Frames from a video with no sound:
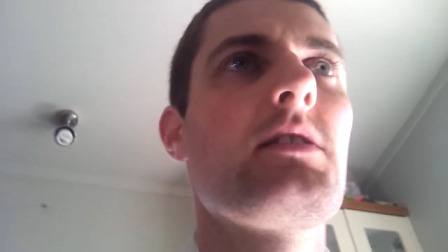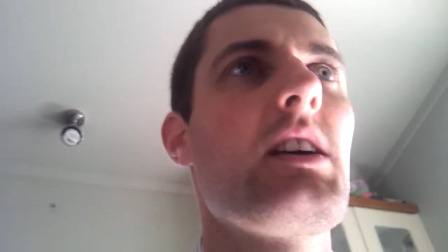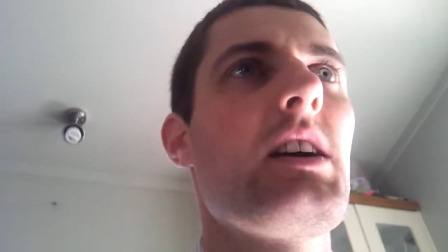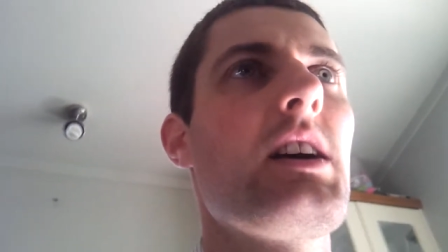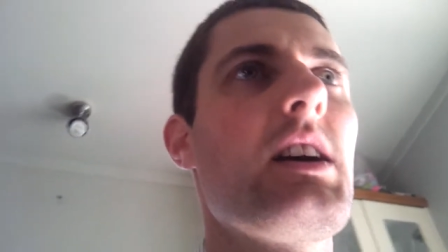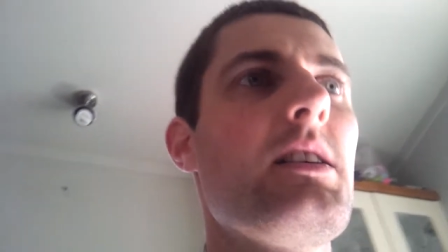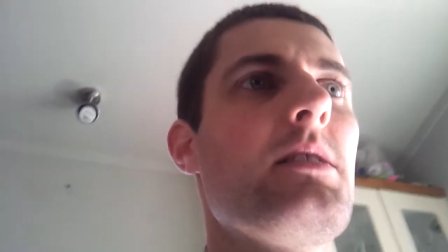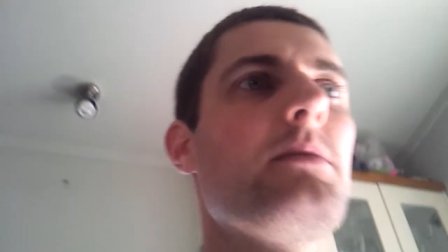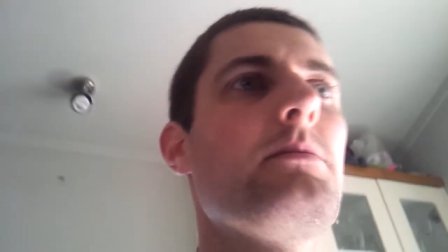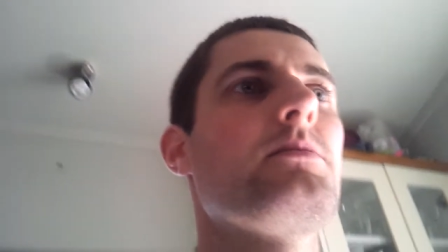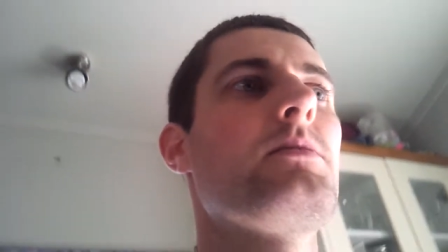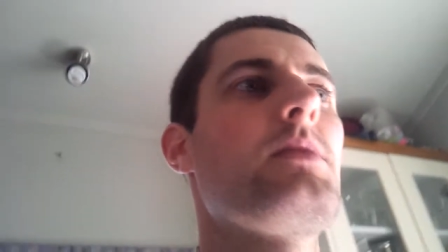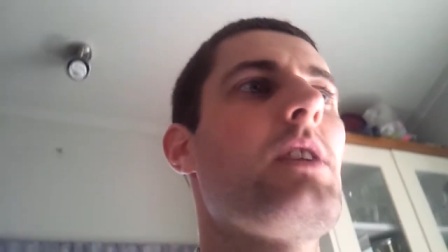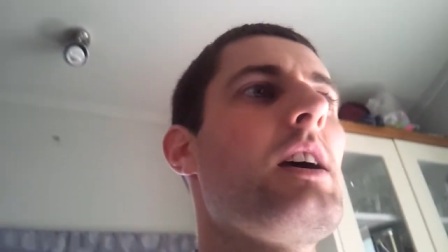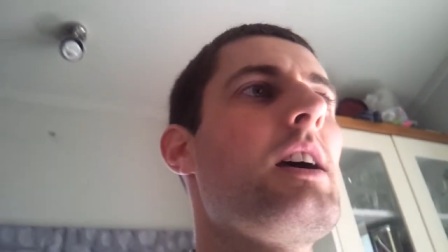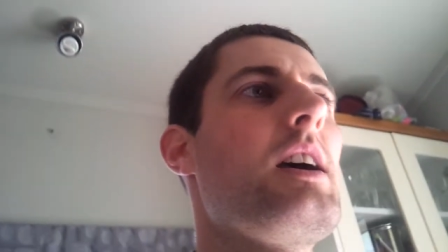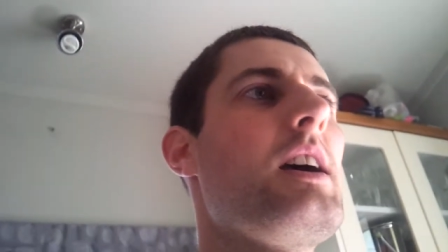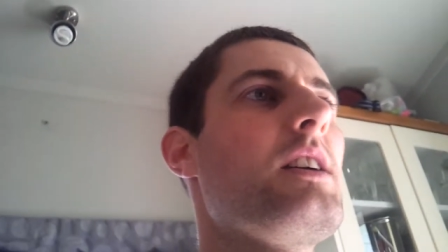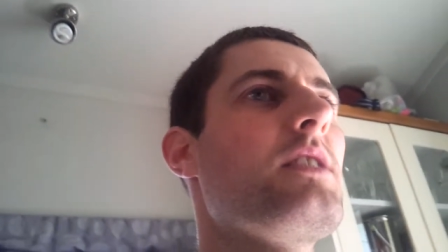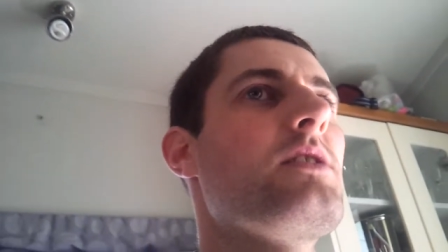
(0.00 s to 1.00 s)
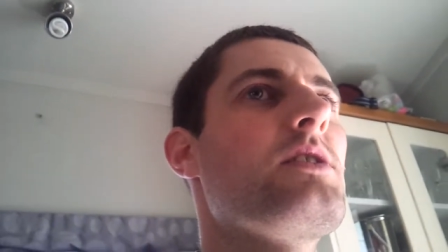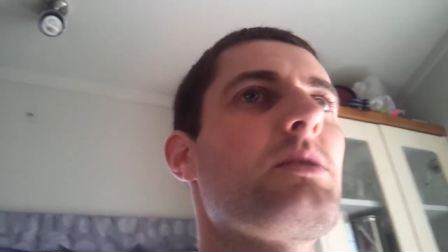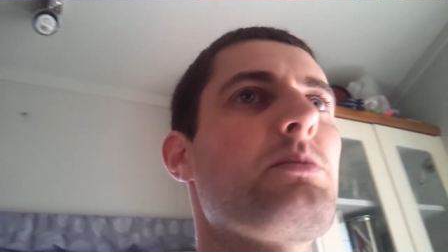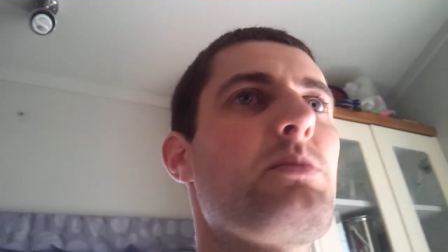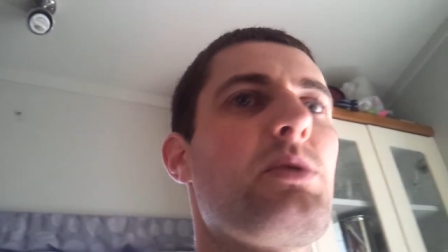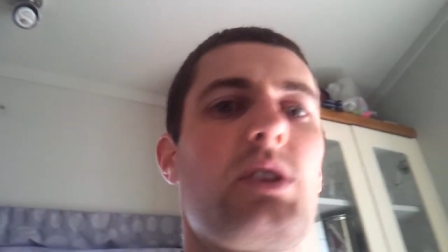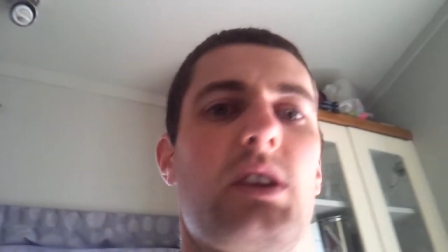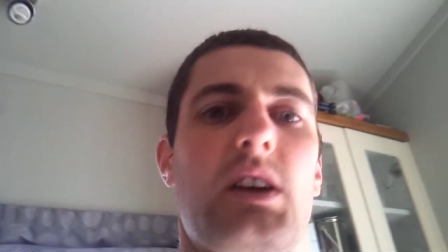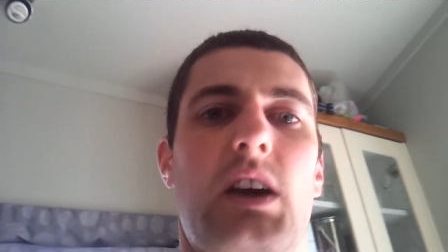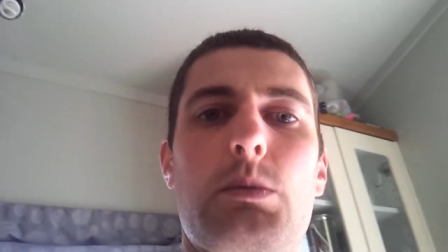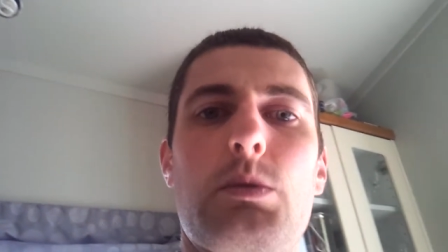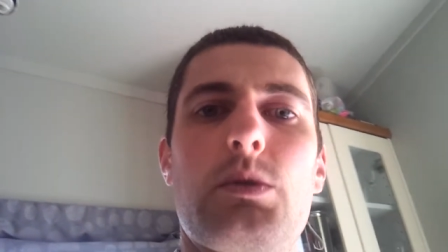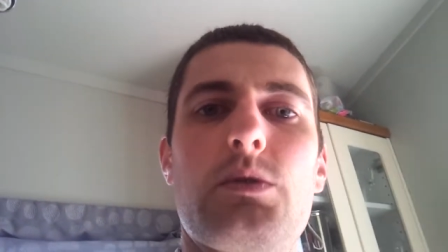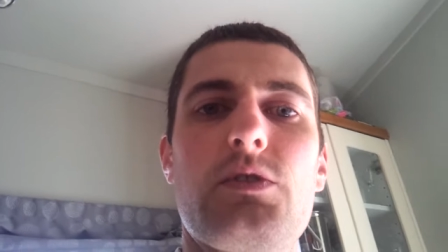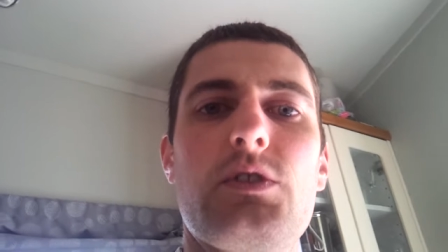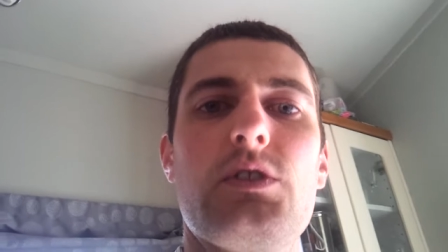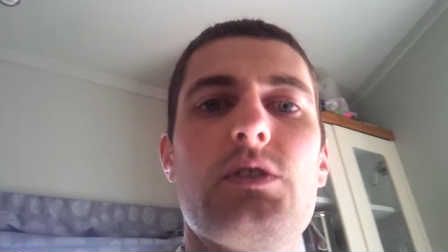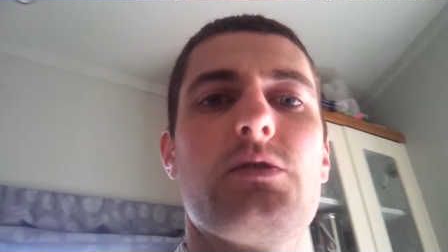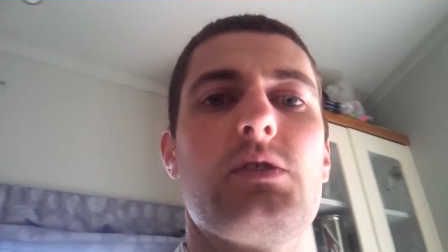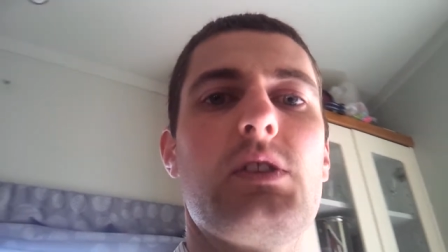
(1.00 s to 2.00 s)
Um, just putting up a
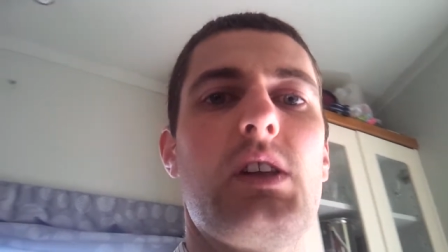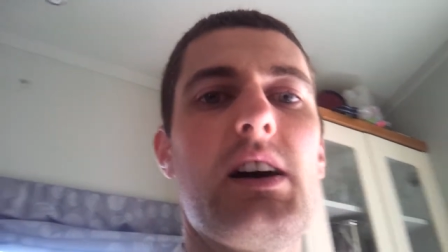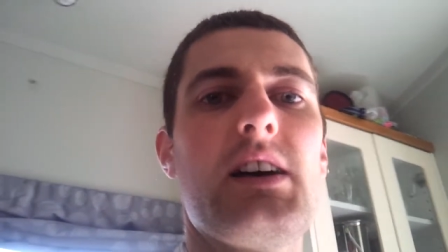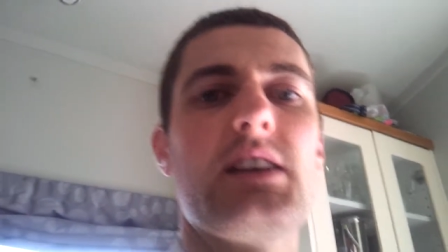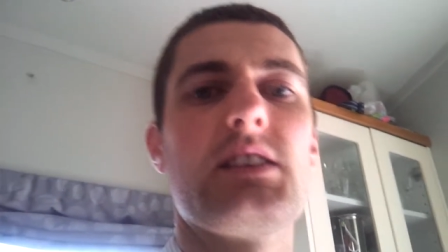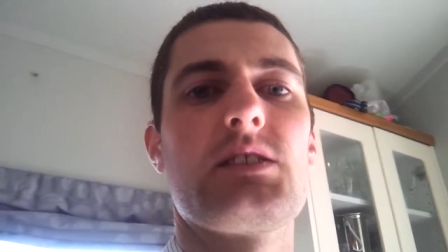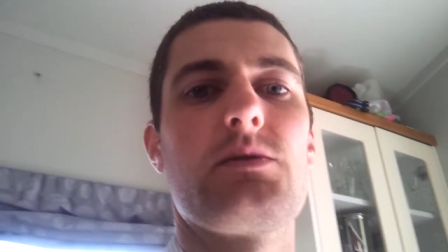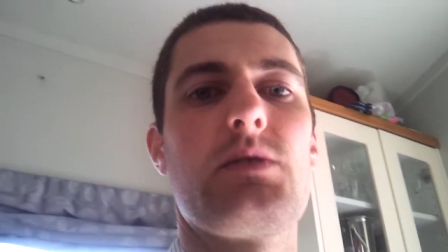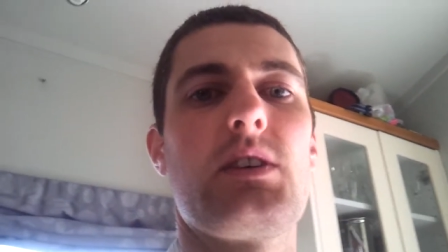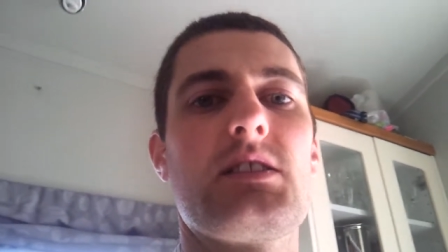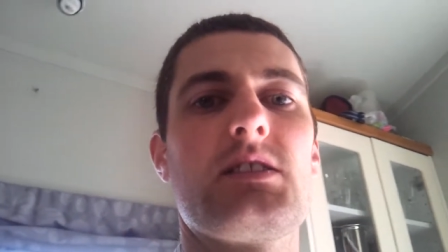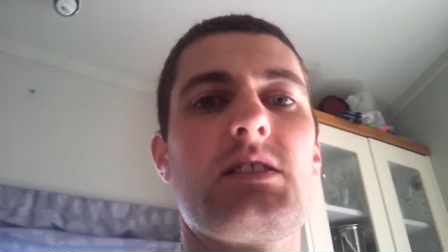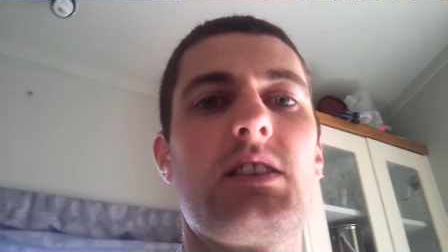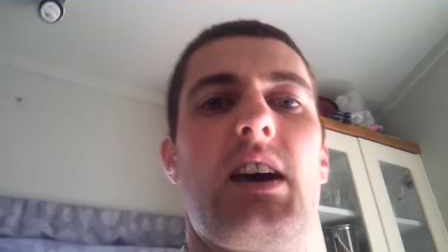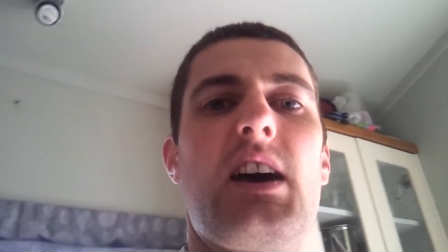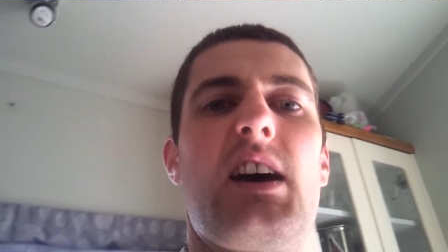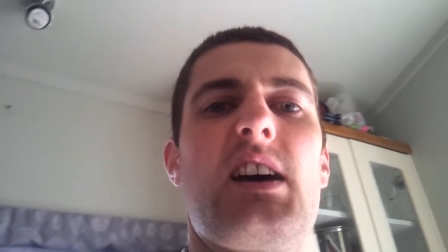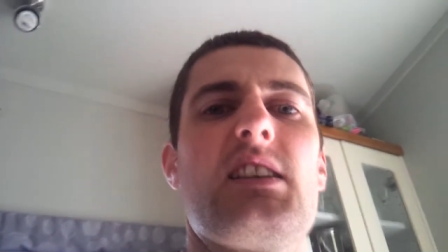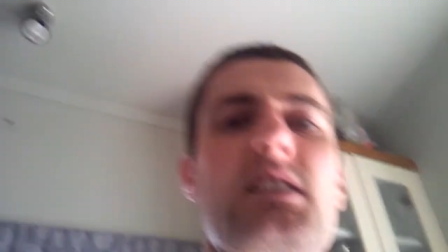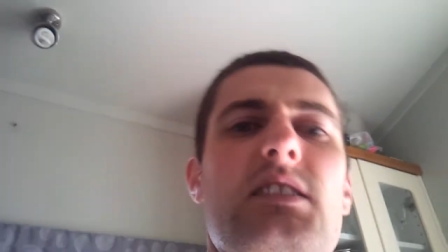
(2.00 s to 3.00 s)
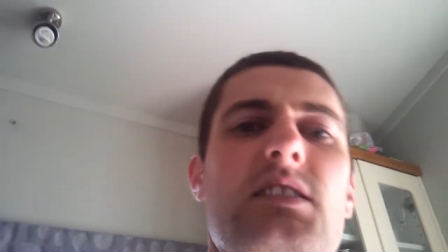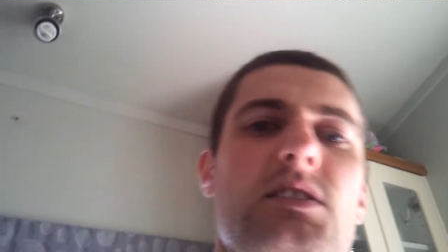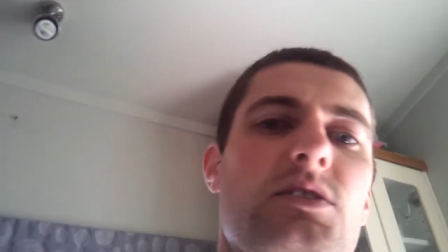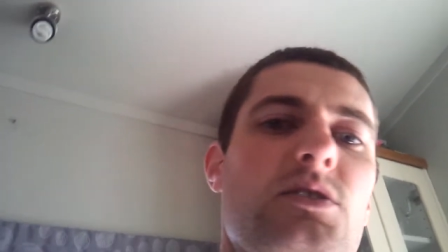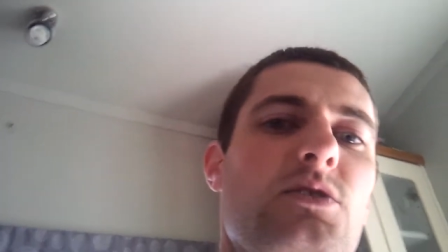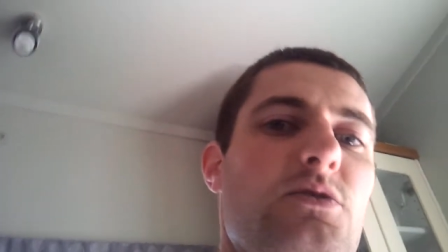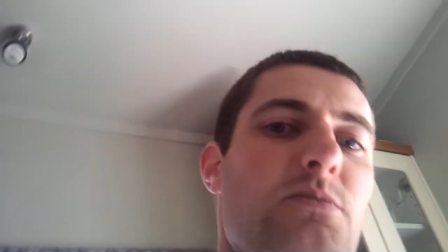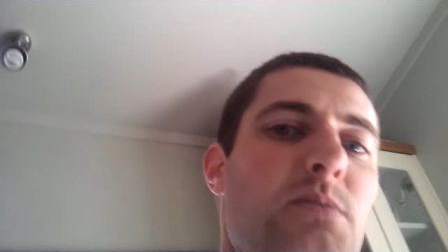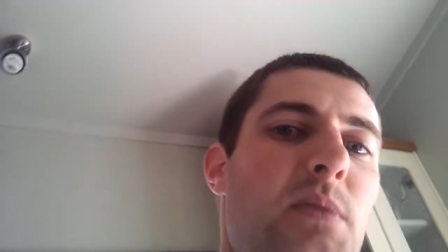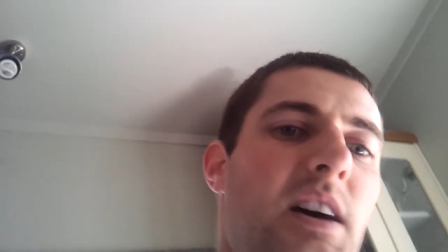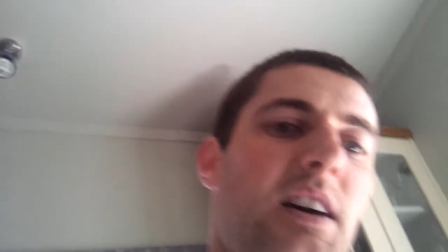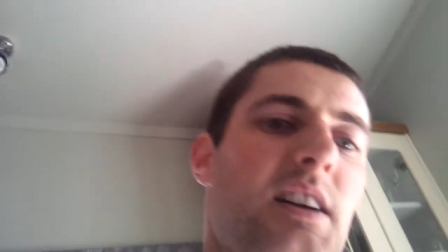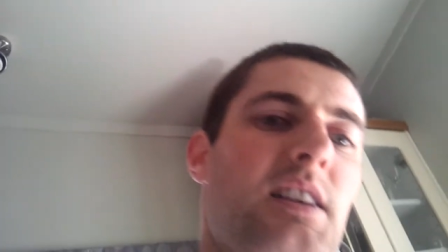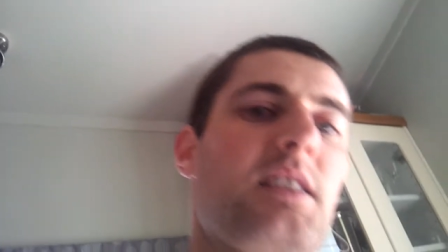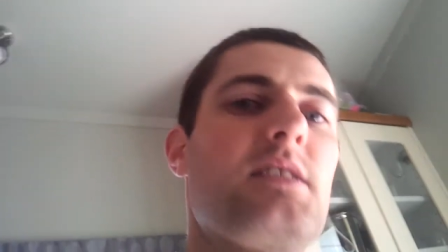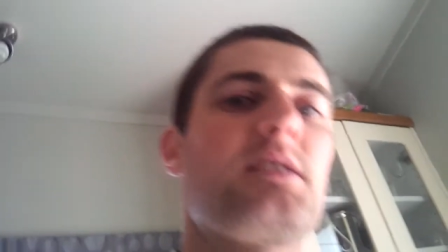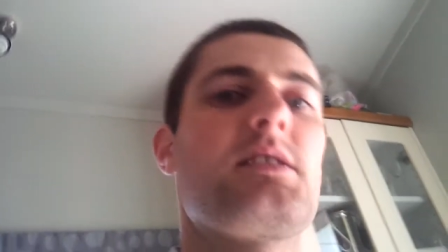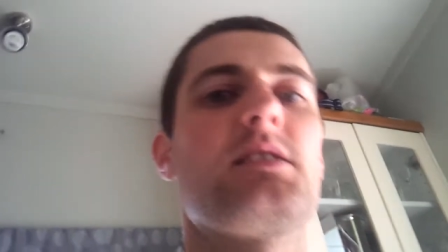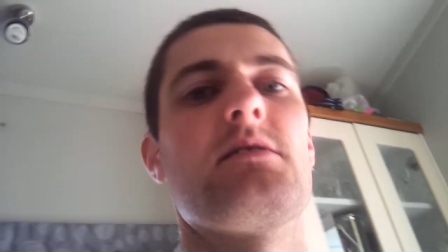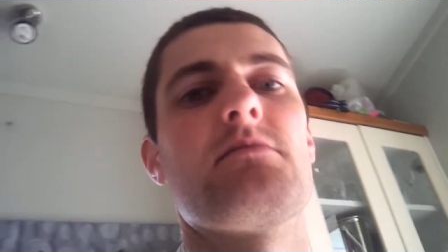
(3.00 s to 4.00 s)
few flyers around town at the
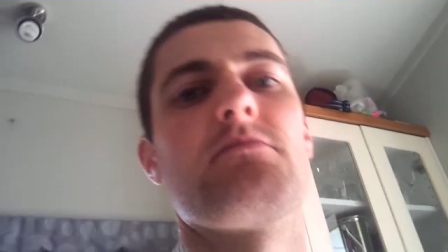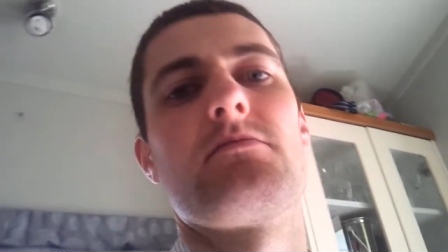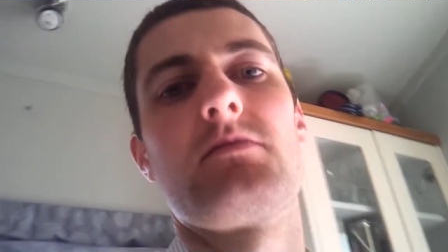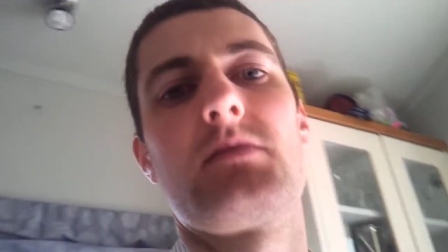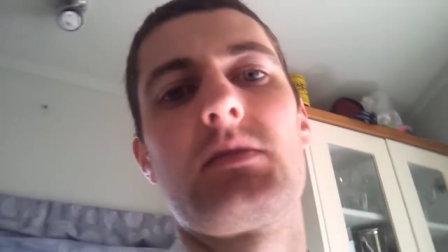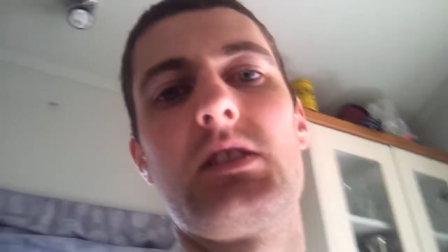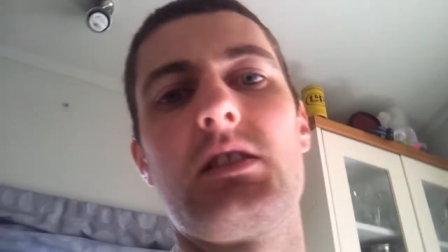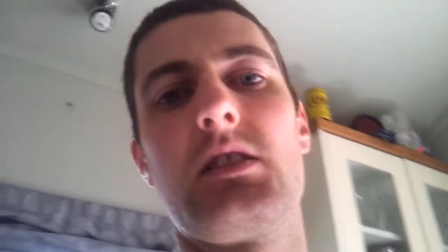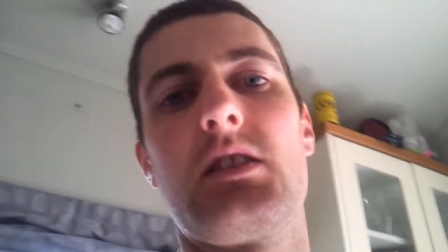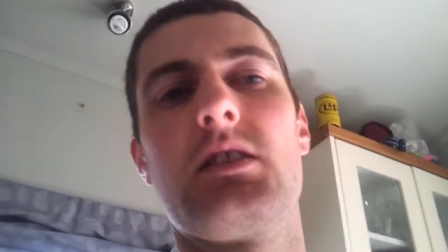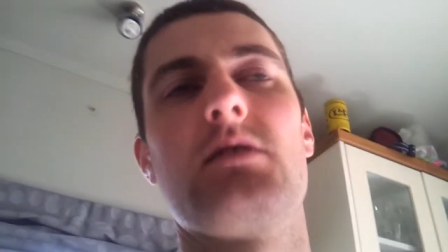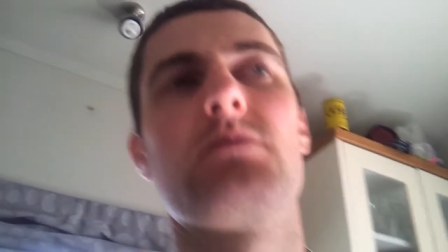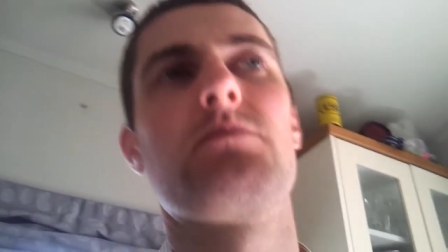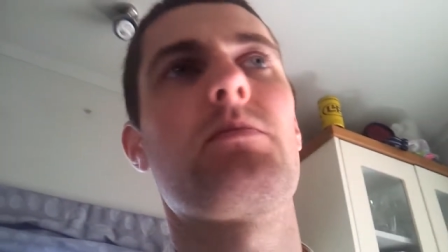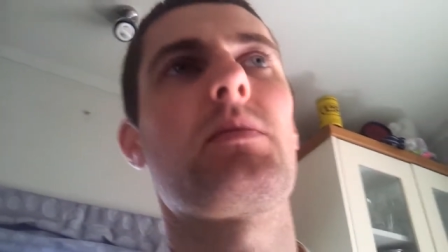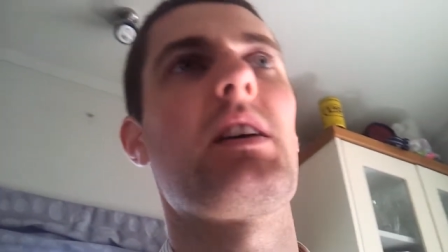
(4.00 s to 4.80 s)
supermarkets, and you know,